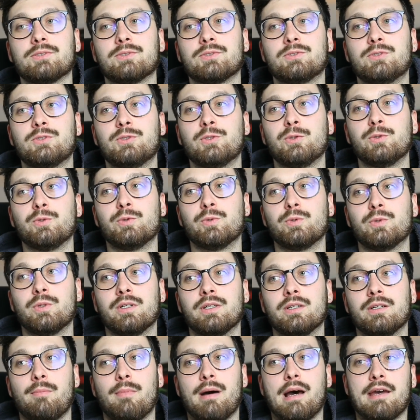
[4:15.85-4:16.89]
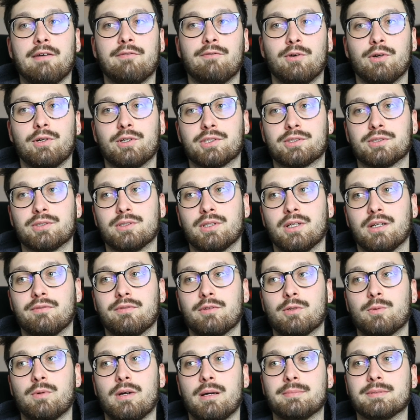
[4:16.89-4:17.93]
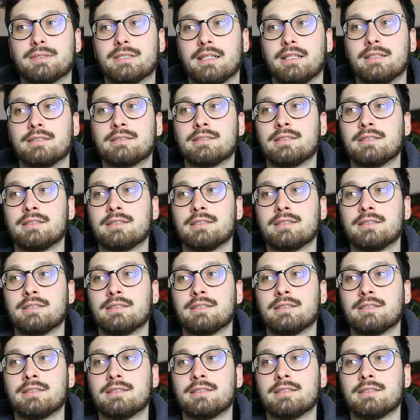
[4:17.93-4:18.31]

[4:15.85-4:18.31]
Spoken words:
to my version of the website.